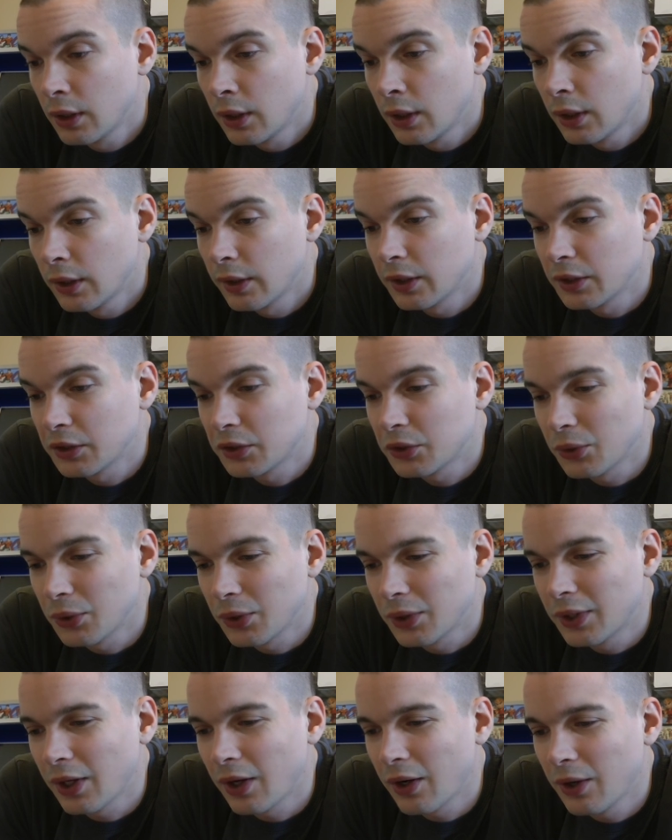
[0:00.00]
Then it's
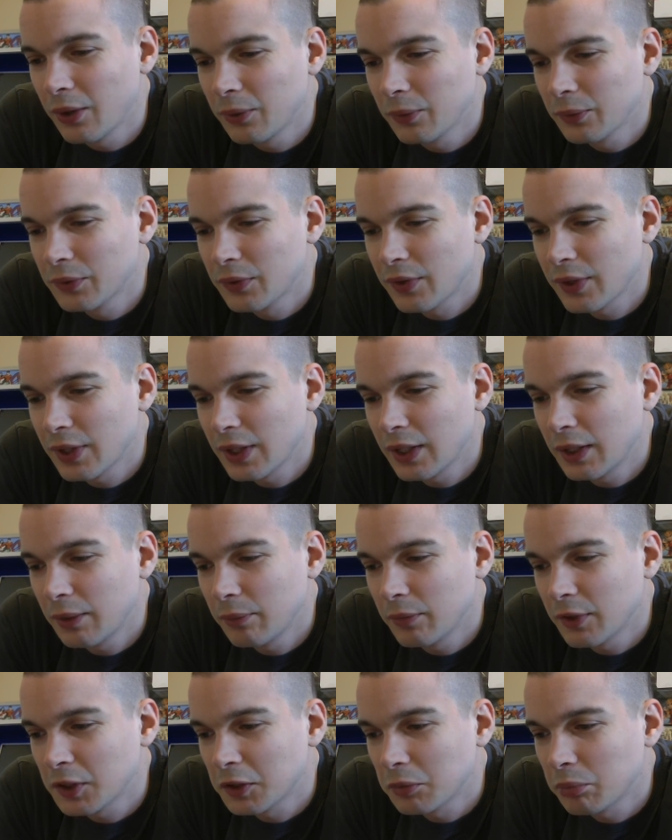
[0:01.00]
got Guile's
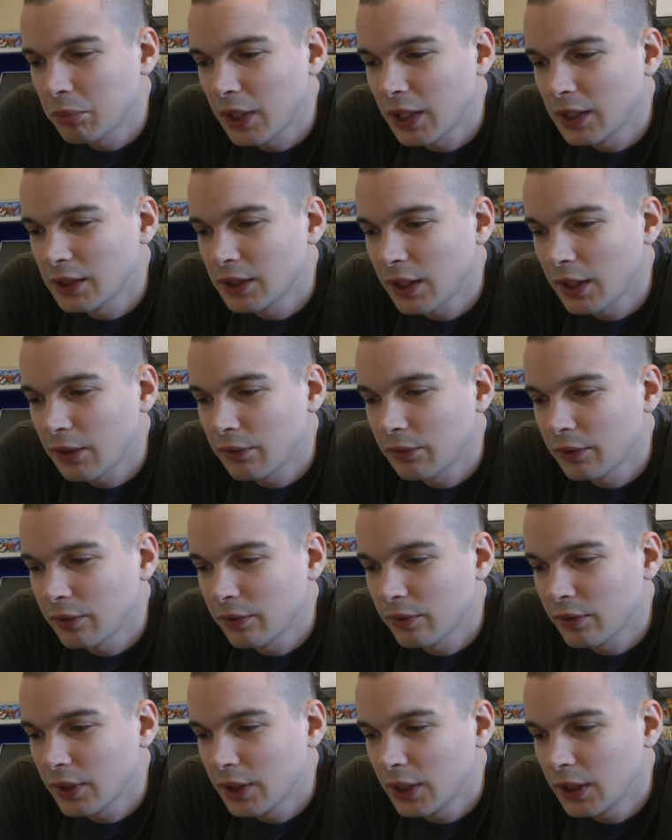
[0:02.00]
theme, the Space Harrier
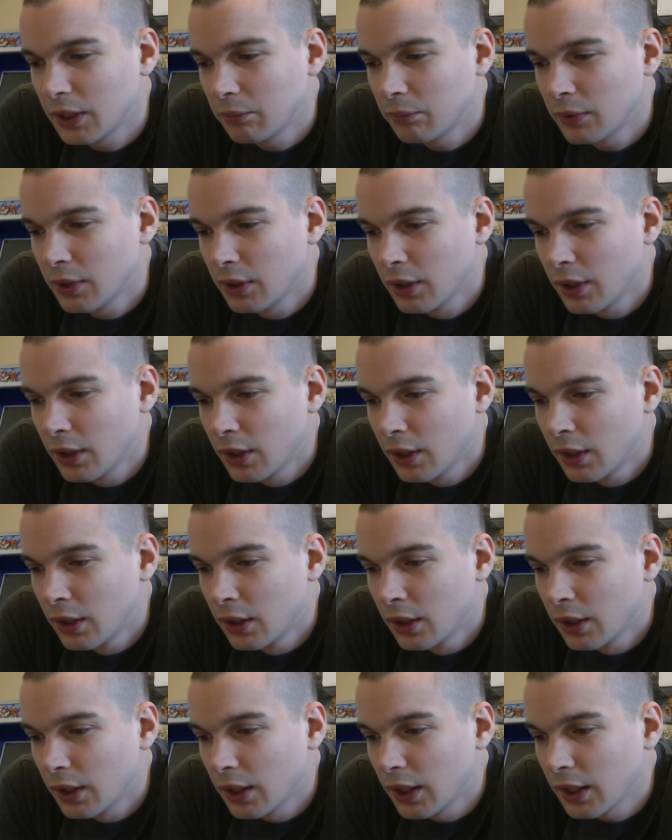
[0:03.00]
theme,
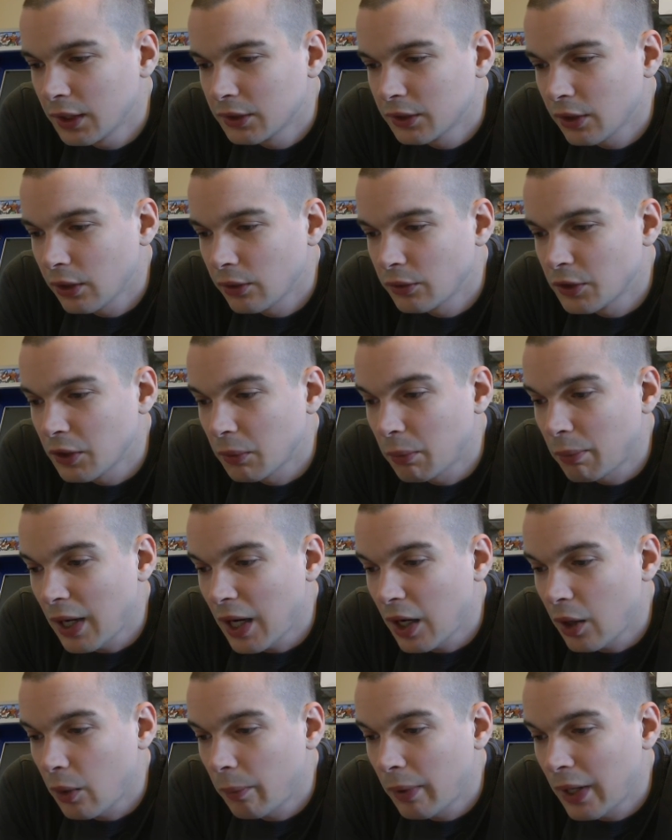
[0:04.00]
Let's Go to
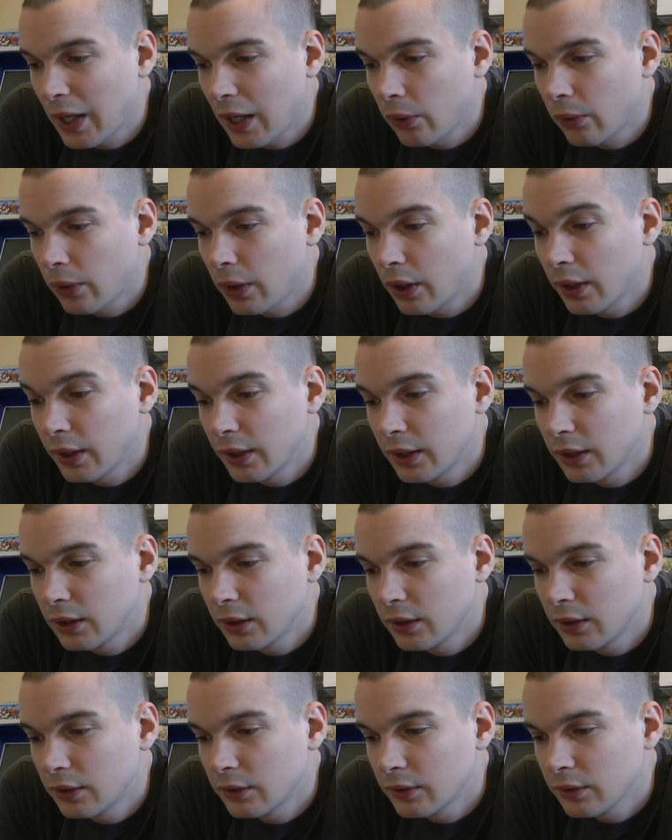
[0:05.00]
Pow Pow
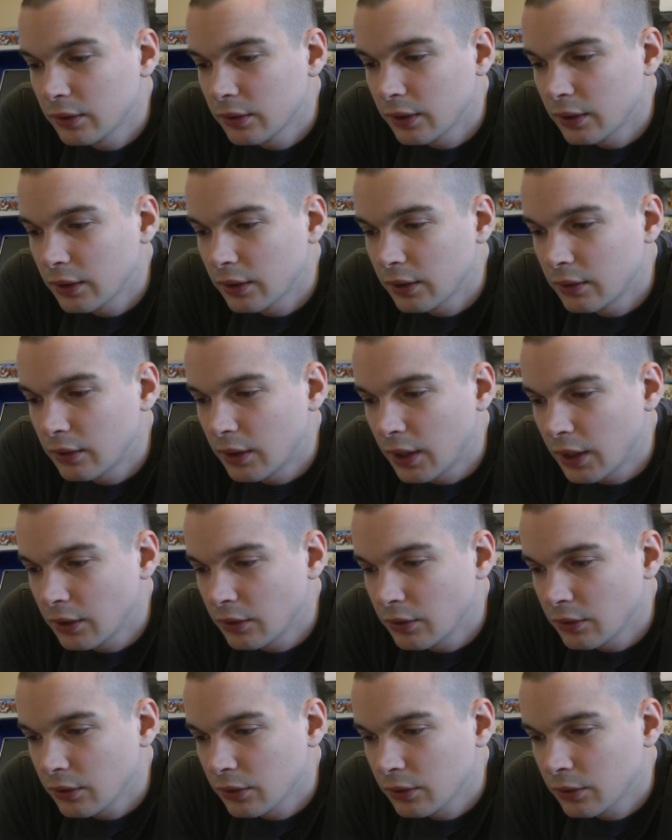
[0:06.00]
Island,
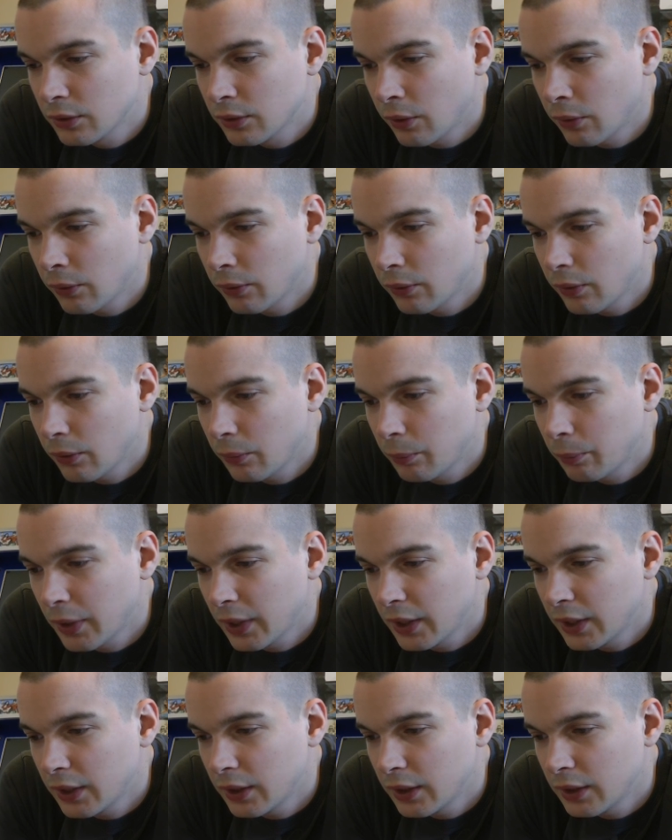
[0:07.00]
and
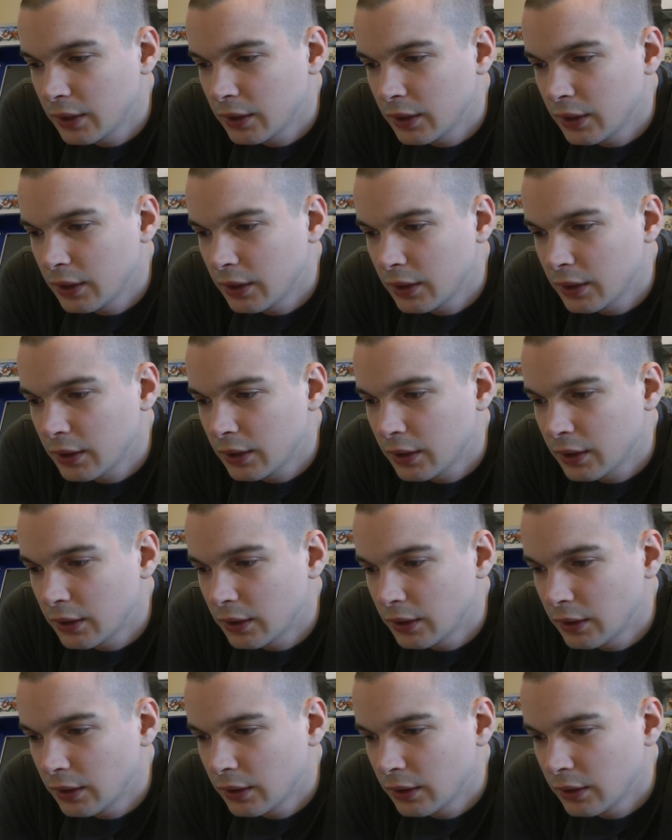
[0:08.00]

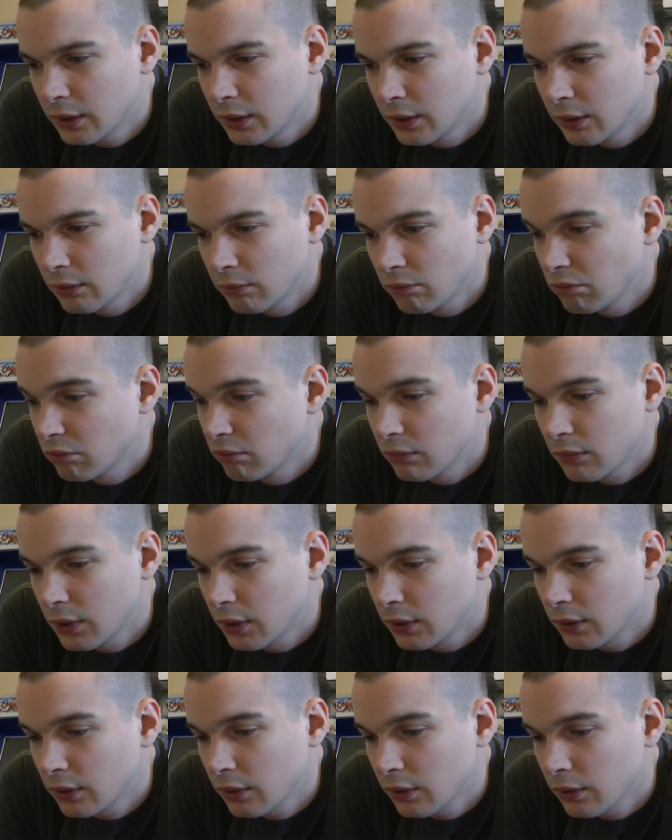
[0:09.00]
Korobeiniki.
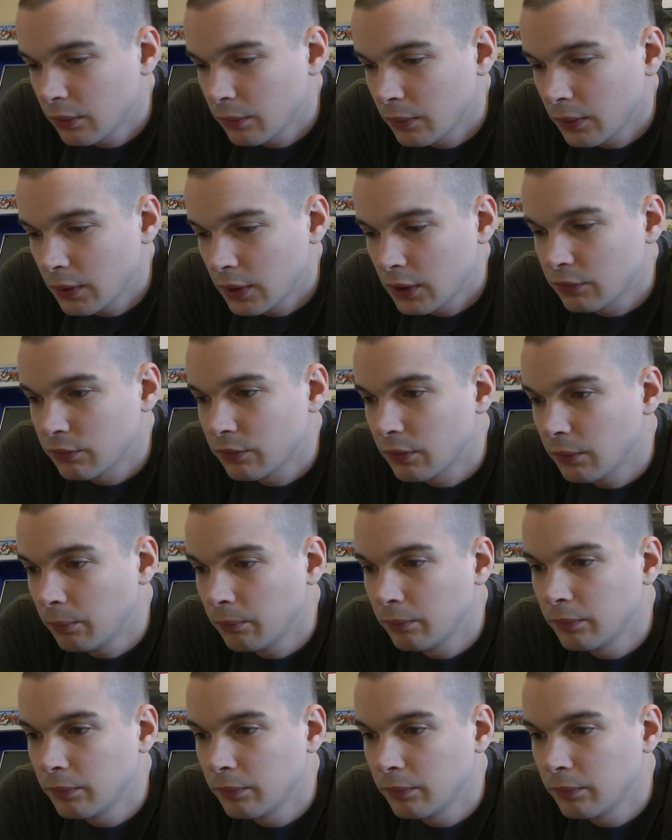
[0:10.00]
I don't know what that's from.